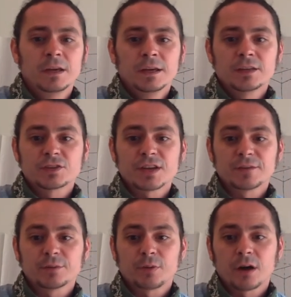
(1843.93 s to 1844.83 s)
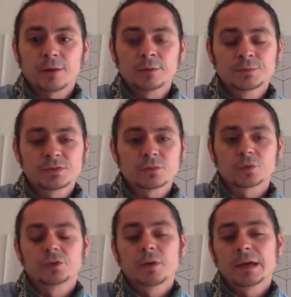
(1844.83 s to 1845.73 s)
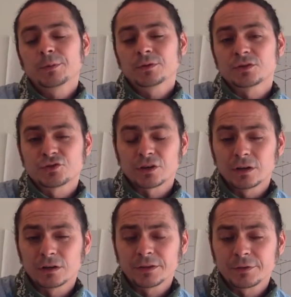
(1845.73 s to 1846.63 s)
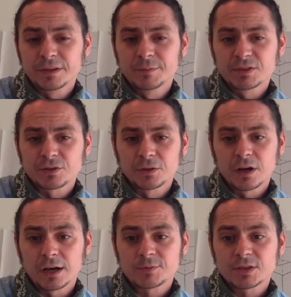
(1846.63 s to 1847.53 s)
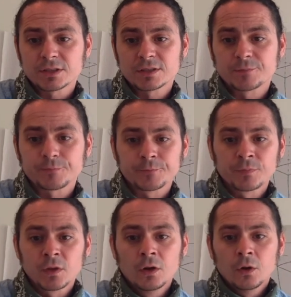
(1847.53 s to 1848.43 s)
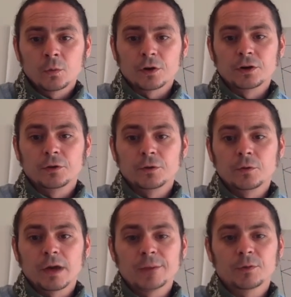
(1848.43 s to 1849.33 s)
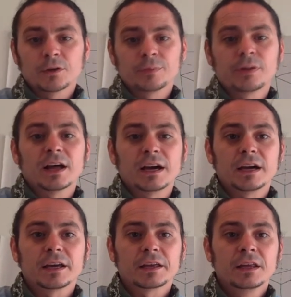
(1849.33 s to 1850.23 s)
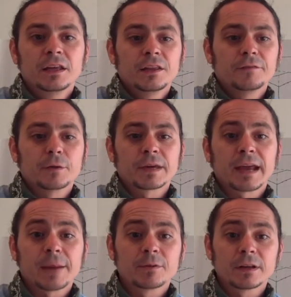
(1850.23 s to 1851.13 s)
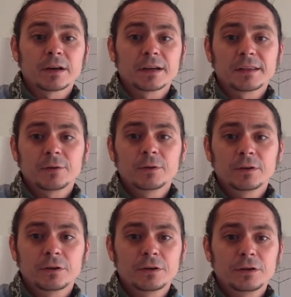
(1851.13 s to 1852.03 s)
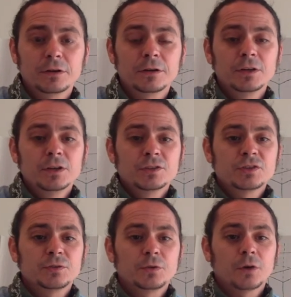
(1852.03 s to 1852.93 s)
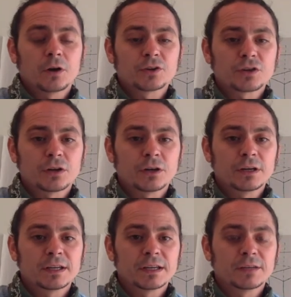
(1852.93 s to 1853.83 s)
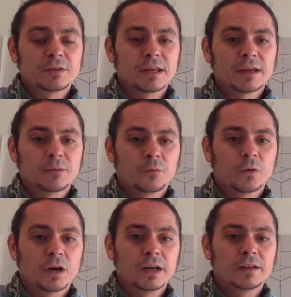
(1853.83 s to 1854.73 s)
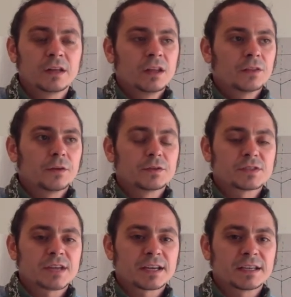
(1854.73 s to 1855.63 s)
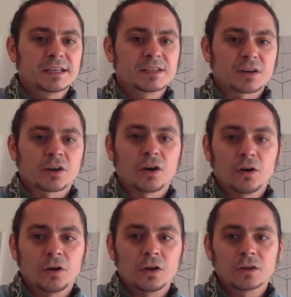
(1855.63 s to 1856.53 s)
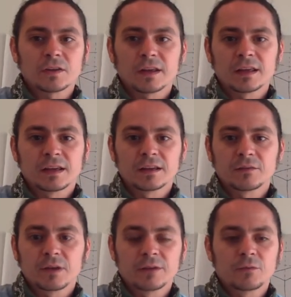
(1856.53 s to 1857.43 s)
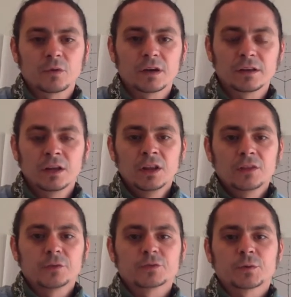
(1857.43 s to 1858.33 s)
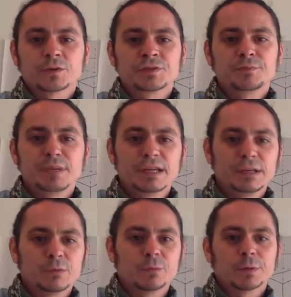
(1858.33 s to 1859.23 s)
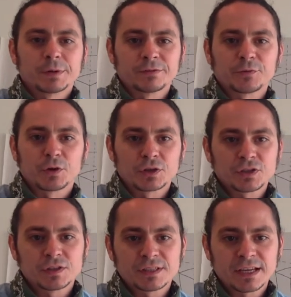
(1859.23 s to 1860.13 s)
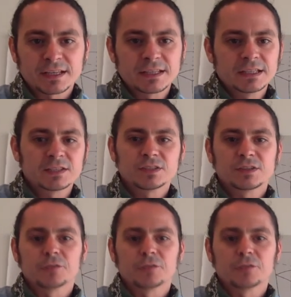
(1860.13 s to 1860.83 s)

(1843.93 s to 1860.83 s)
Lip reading: Did you have any problems? Were you able to draw a 3-dimensional object? Were you able to apply the vocabulary that we learned to our drawing and what those techniques are called and what those words mean when we refer to the techniques?